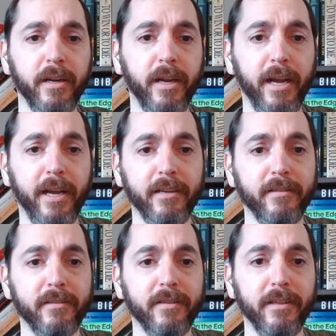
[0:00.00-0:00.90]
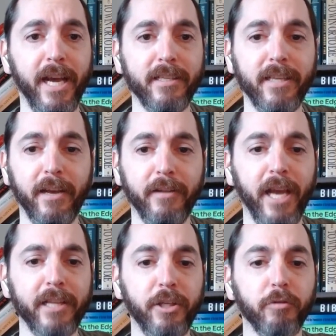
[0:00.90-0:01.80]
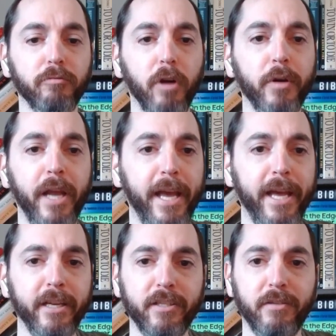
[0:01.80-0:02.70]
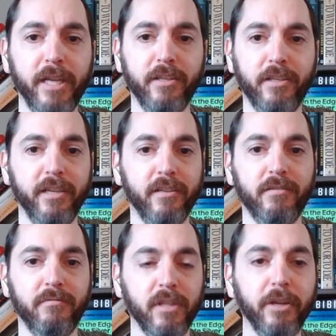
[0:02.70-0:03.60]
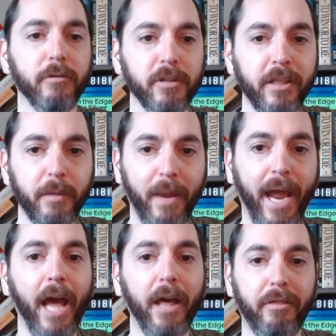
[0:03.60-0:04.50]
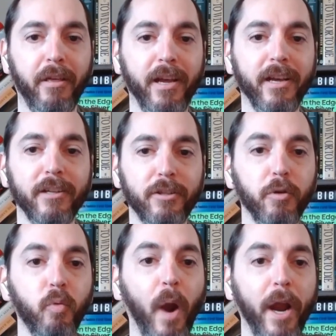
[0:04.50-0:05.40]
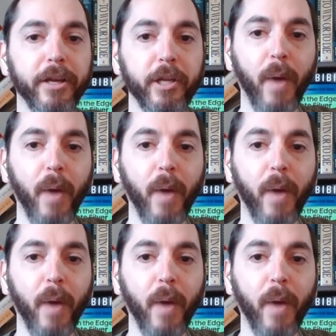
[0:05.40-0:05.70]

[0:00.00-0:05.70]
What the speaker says: And that your road ahead is literally the path to where you